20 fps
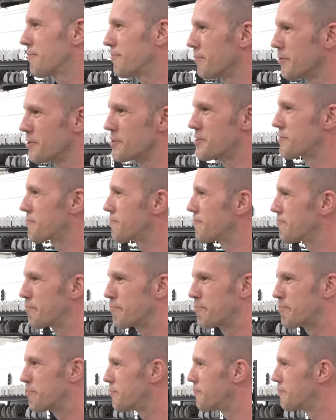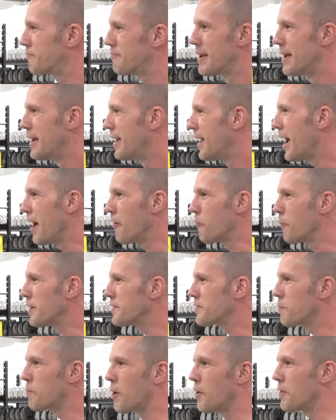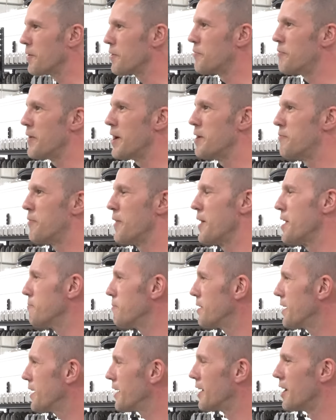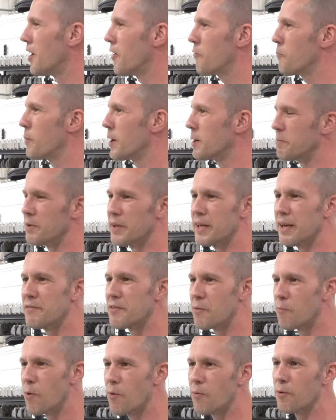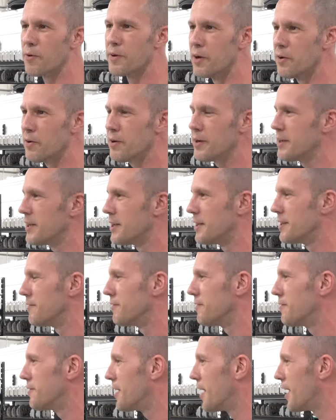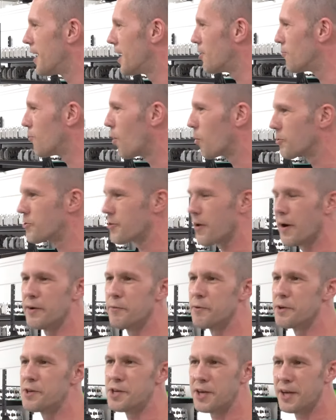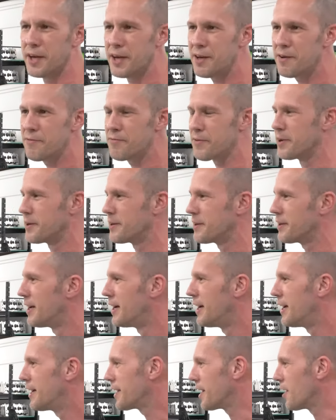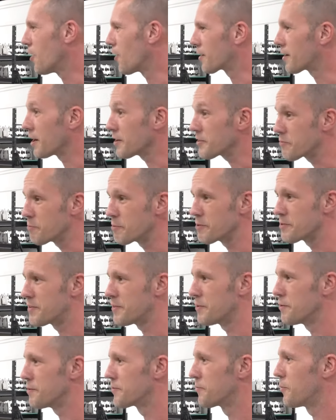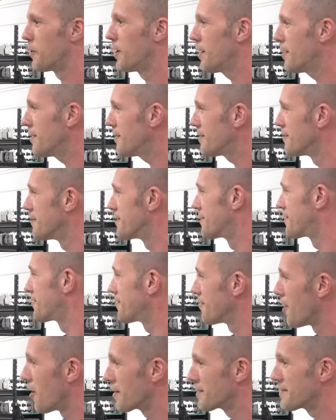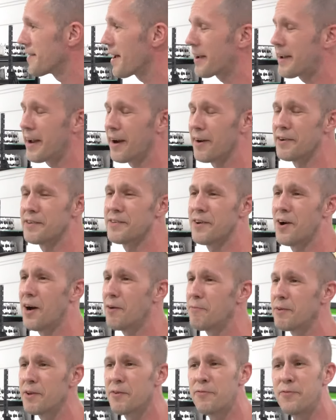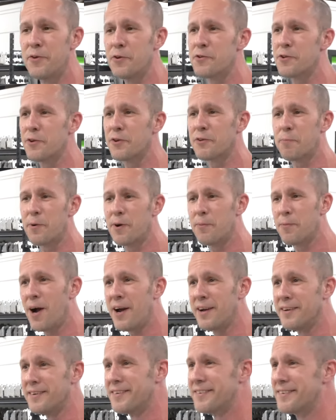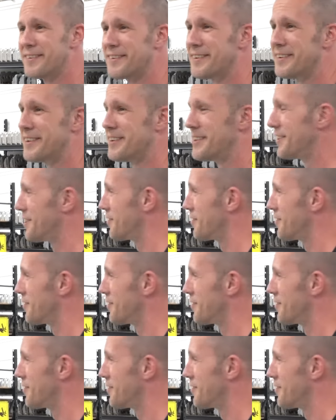we're, cool. we're just everybody's a part of the Fed family. You know, everybody believes in what we're doing and uh, what we're trying to achieve, and yeah. you know, our customers do as well. As long as that carries on, well, the future looks pretty bright. Yeah, you're, you're